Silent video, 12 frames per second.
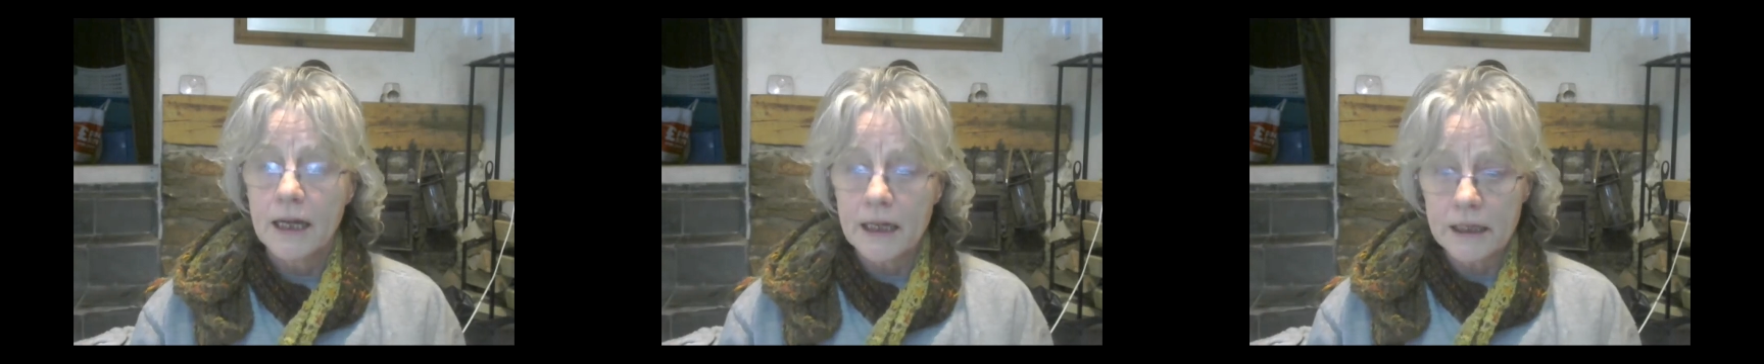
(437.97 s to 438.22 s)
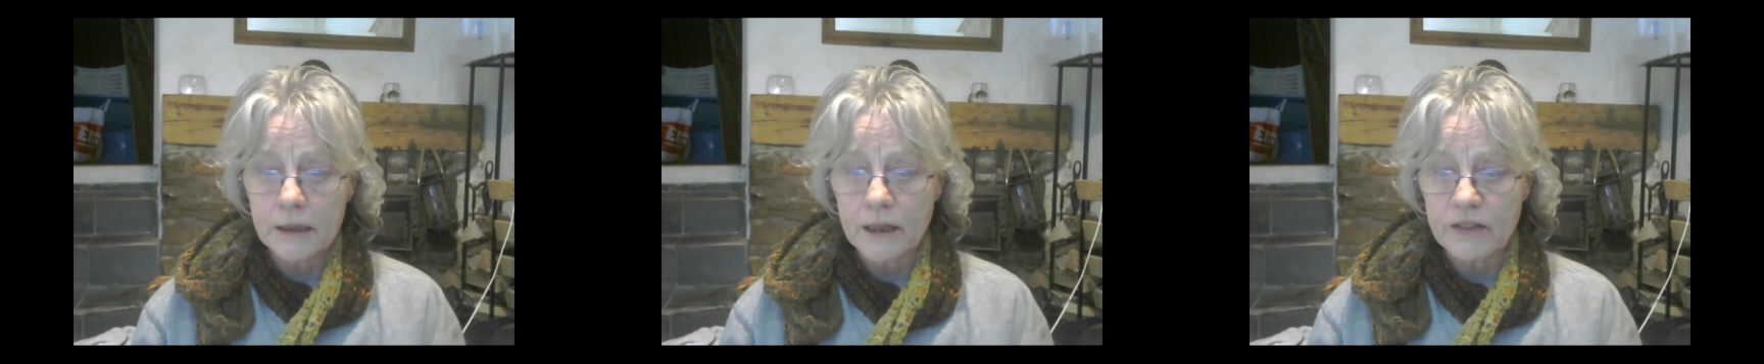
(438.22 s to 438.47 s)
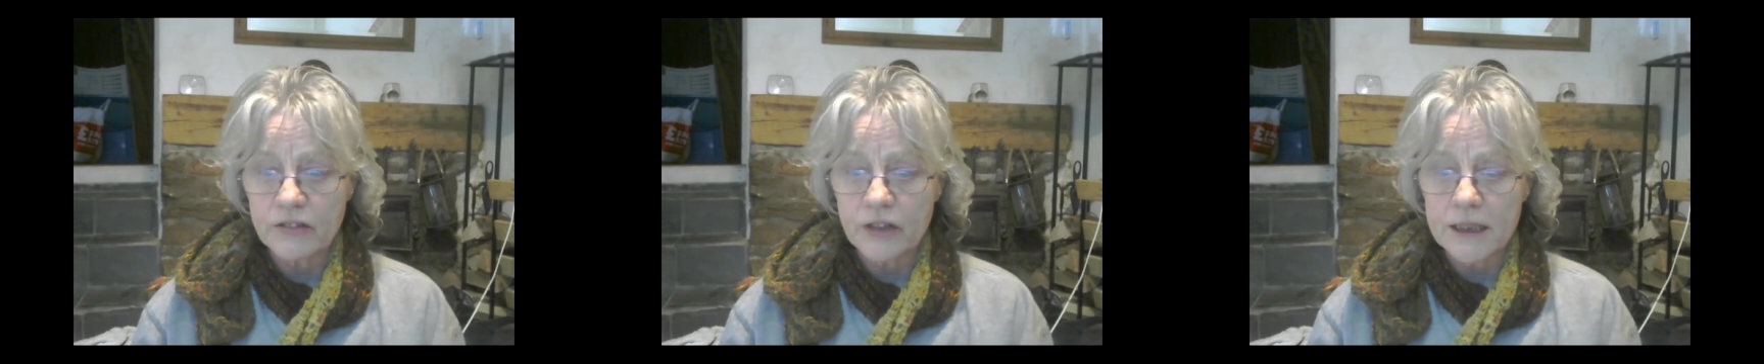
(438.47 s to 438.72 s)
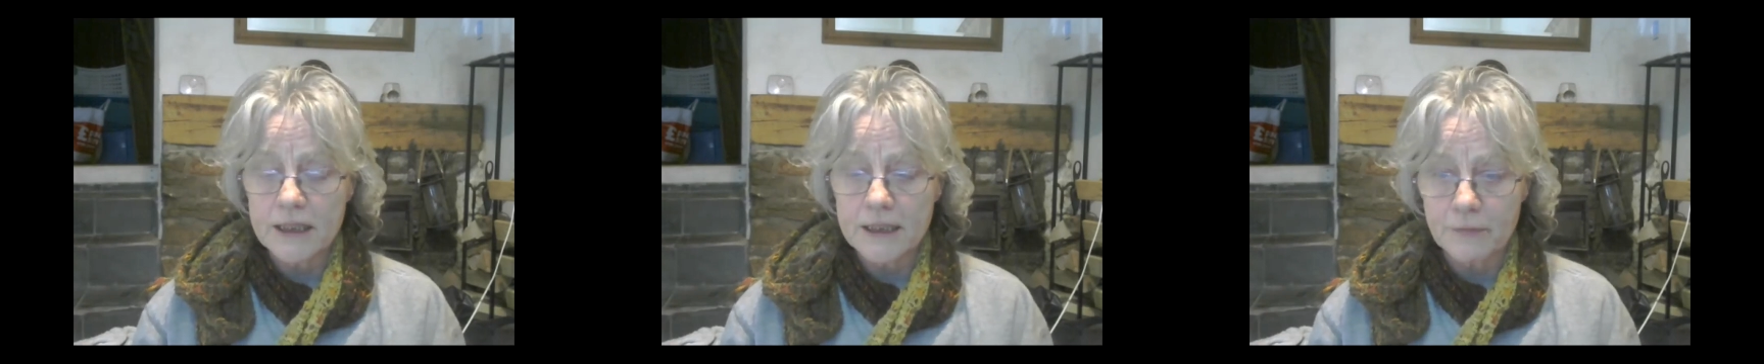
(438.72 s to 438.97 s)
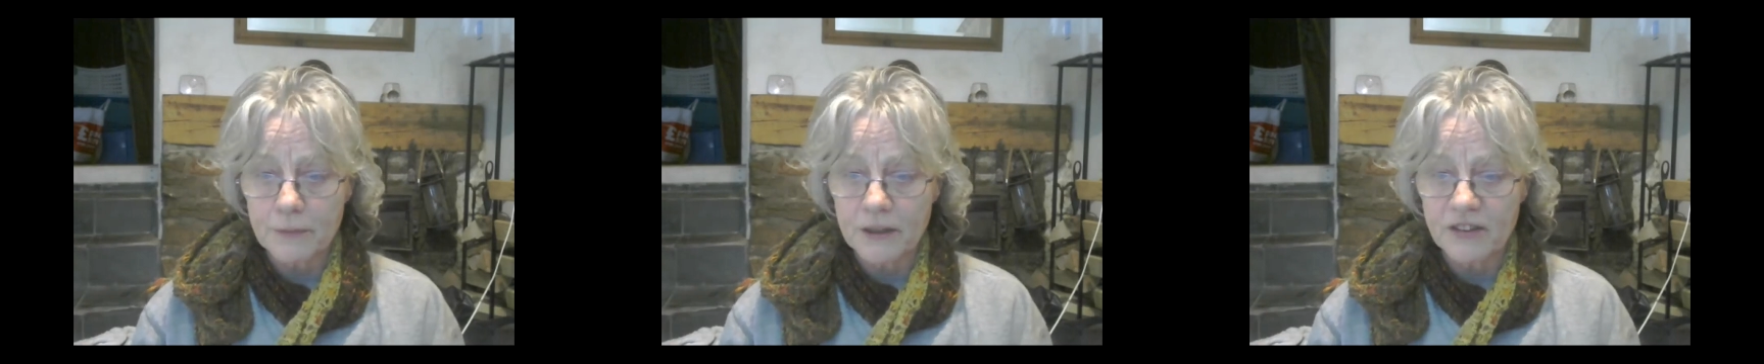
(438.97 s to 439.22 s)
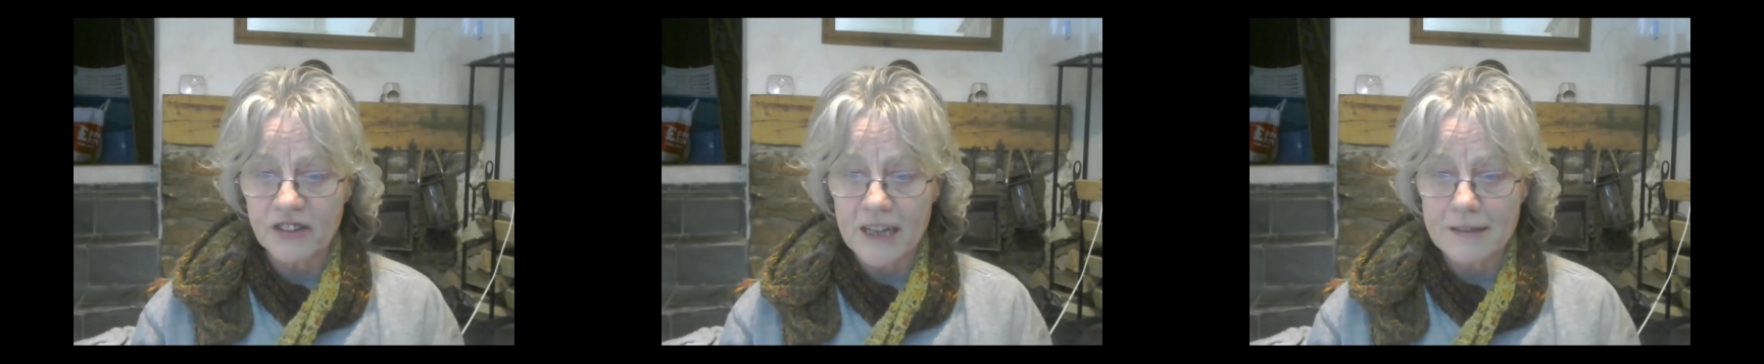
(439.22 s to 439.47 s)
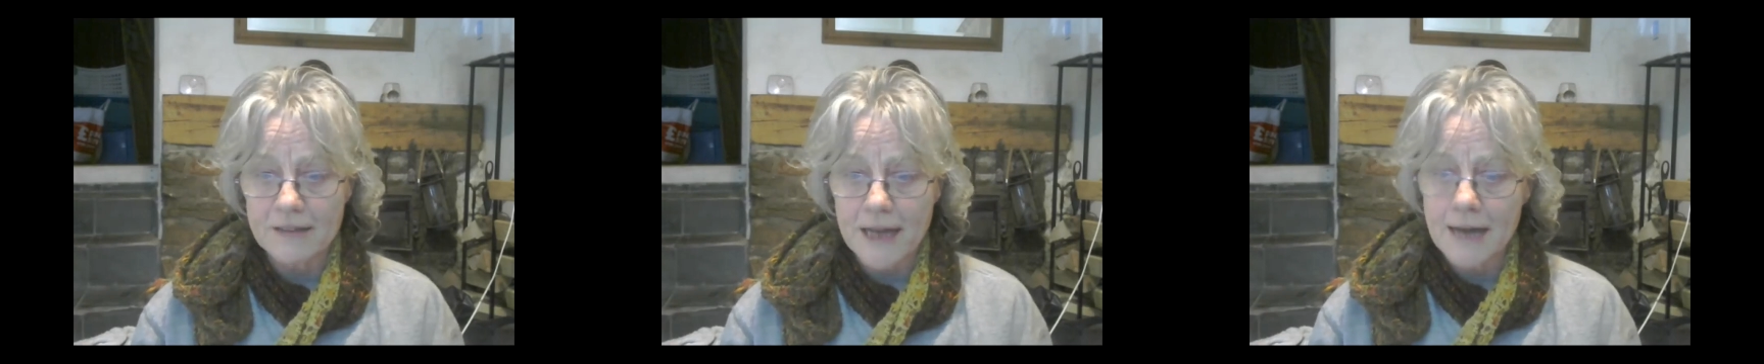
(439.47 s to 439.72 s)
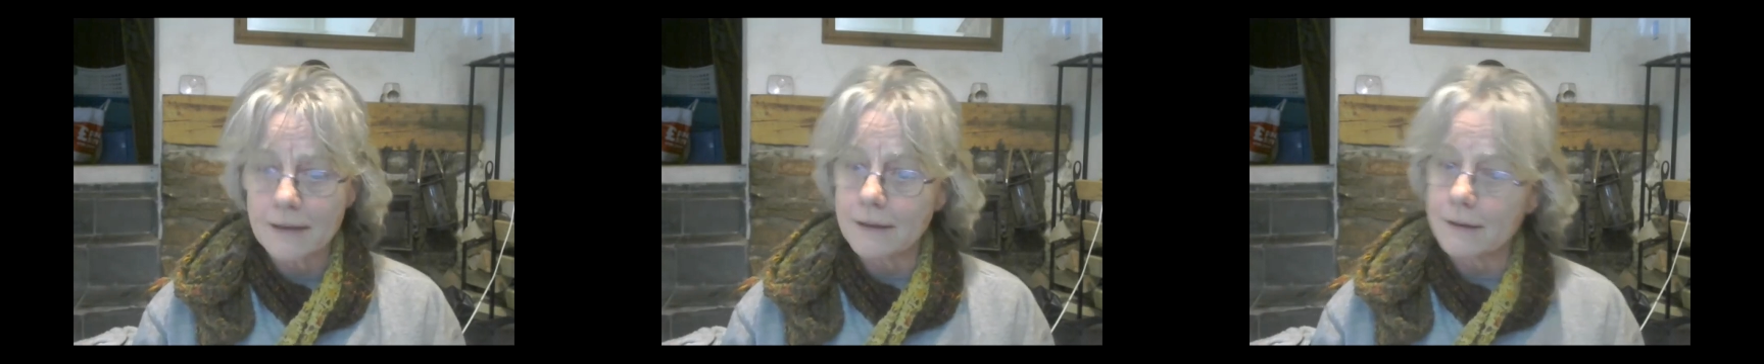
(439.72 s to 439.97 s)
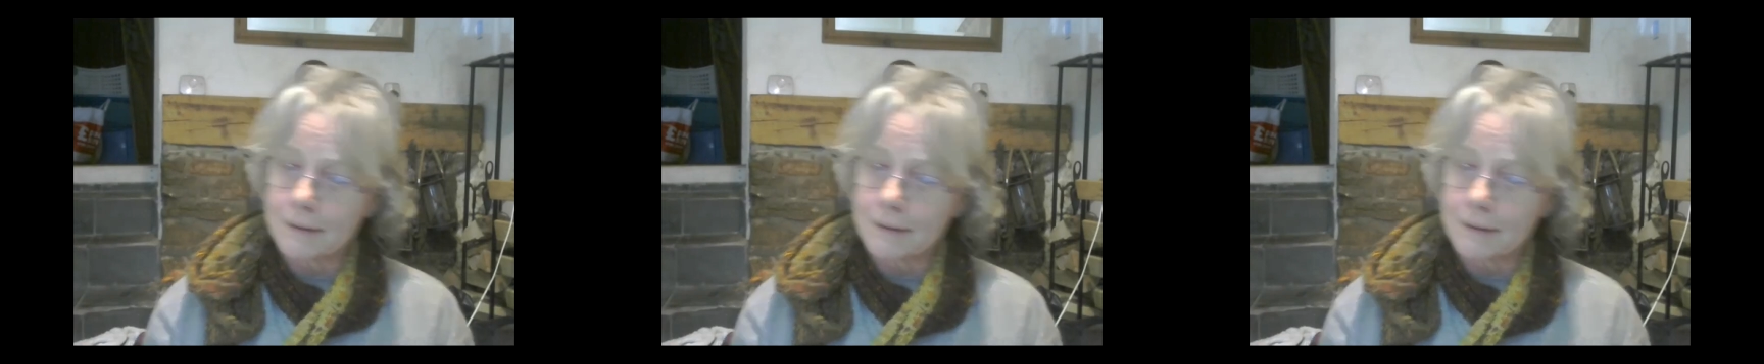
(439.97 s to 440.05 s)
Any questions, give me a shout out.